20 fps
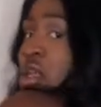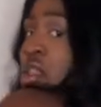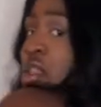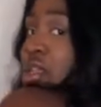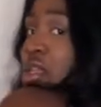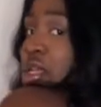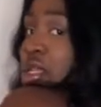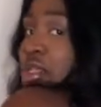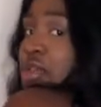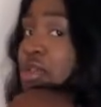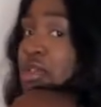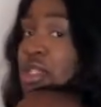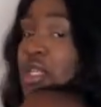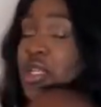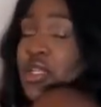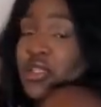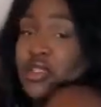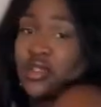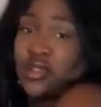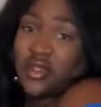the color's
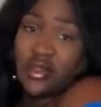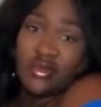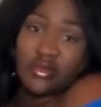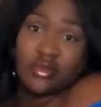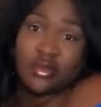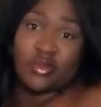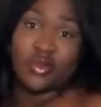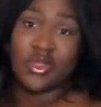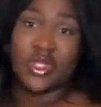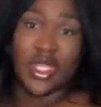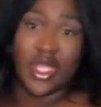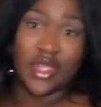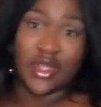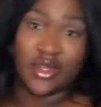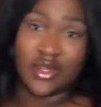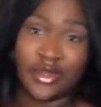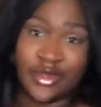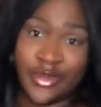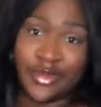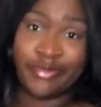nice. I'm
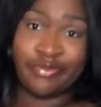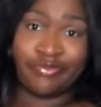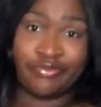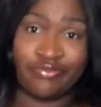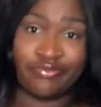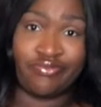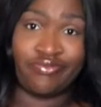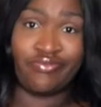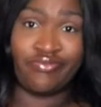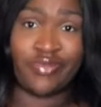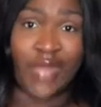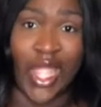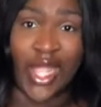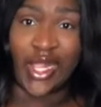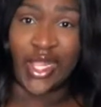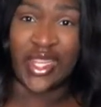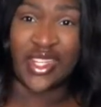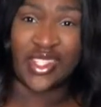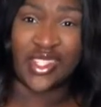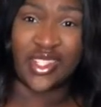sad. I
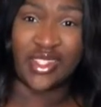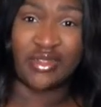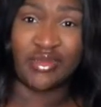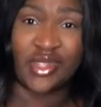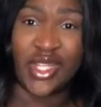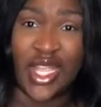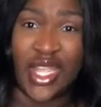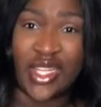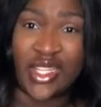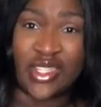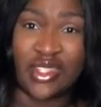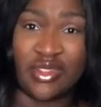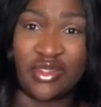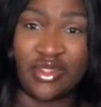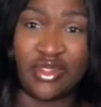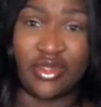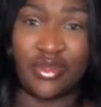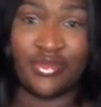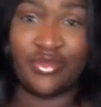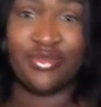liked it, kind of.
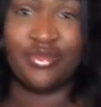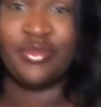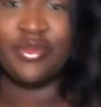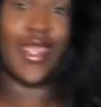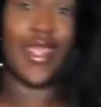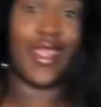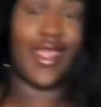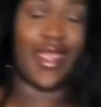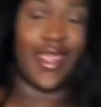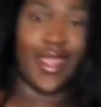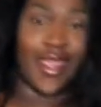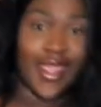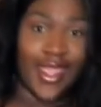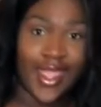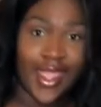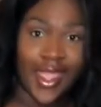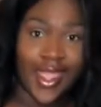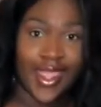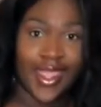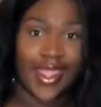
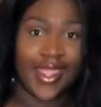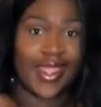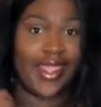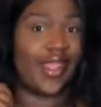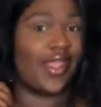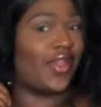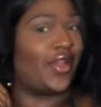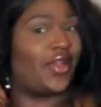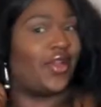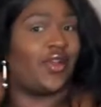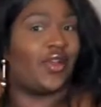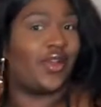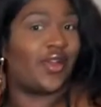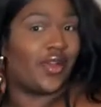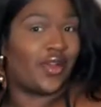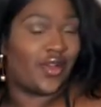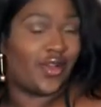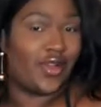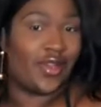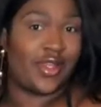Hey,
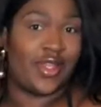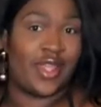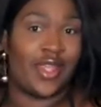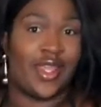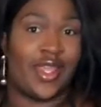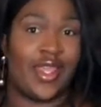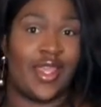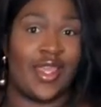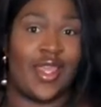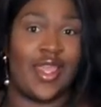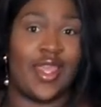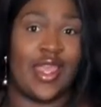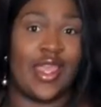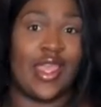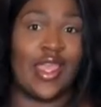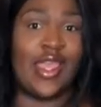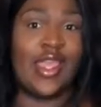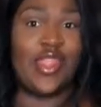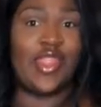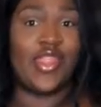y'all.
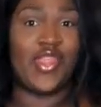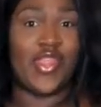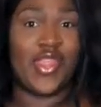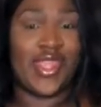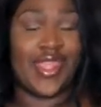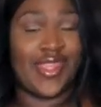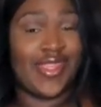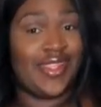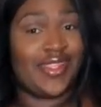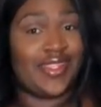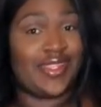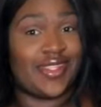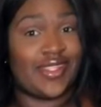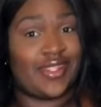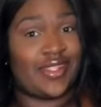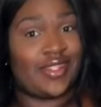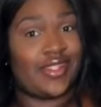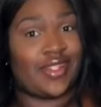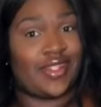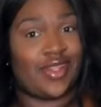
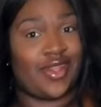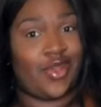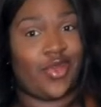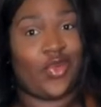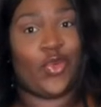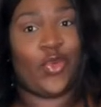This,